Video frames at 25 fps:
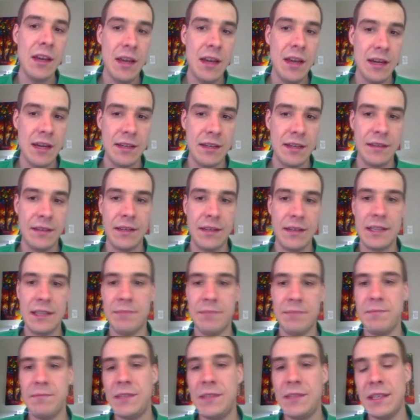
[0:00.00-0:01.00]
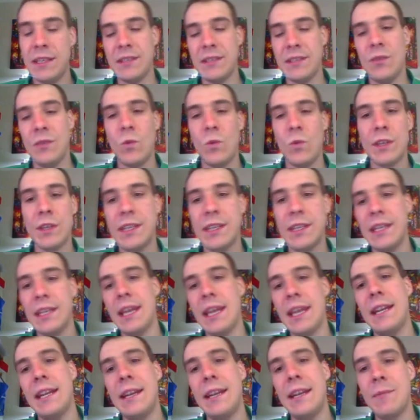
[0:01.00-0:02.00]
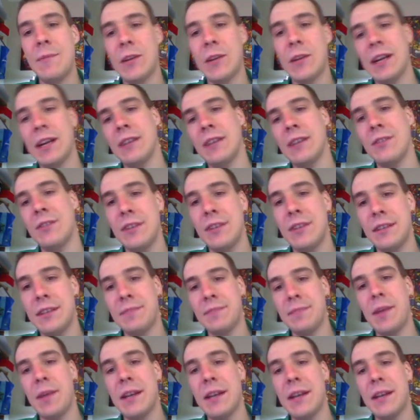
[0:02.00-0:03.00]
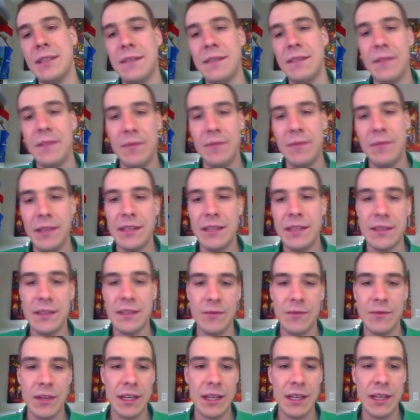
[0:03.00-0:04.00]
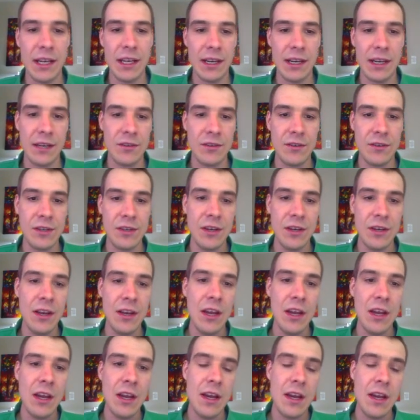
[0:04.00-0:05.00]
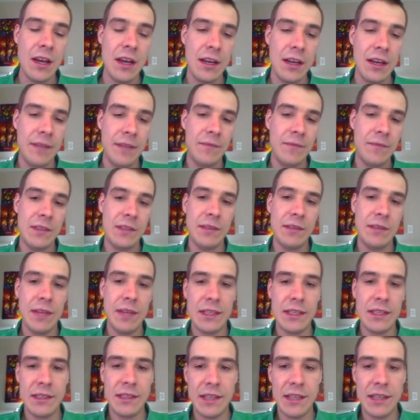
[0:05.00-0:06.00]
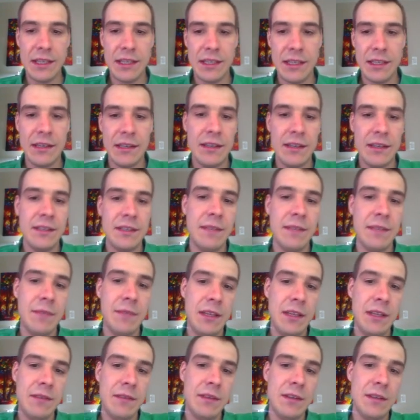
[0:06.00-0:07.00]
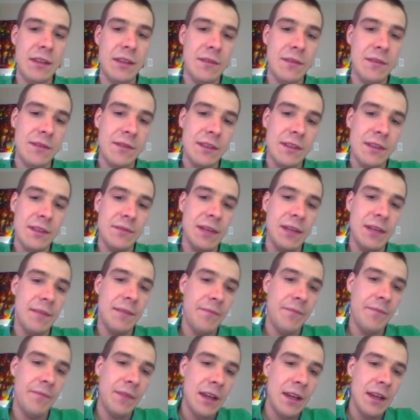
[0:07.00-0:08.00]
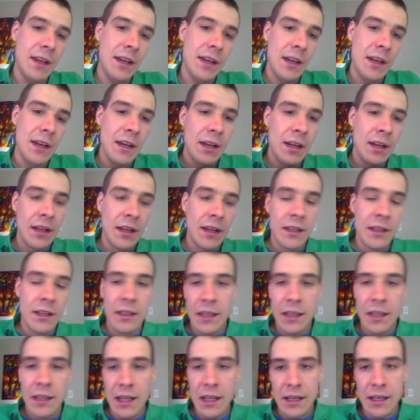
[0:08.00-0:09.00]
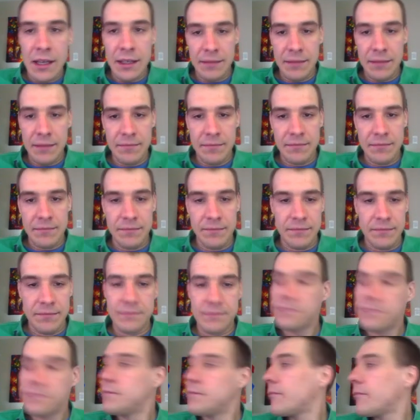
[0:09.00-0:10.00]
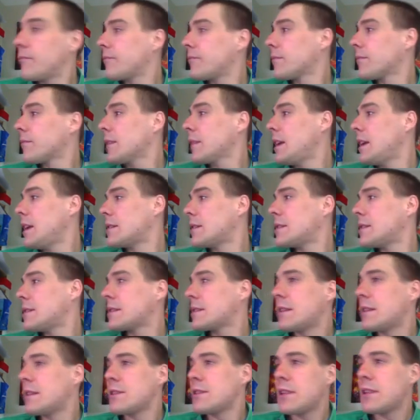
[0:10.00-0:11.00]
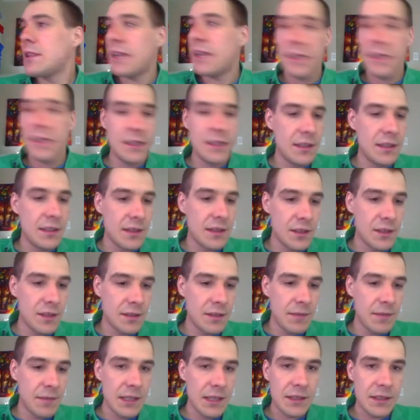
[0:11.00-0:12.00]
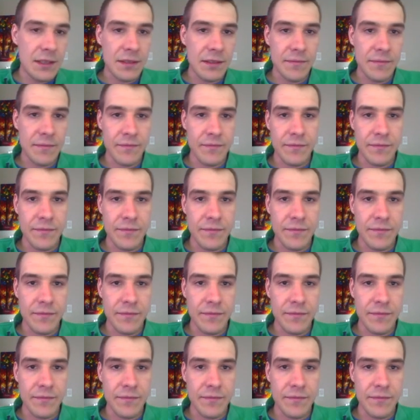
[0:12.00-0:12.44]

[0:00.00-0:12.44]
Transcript: It doesn't want to gain any more hydrogen. It's positive. It really doesn't want to gain hydrogen. So that's a concept that you can use as well. So that's conjugate acids and conjugate bases.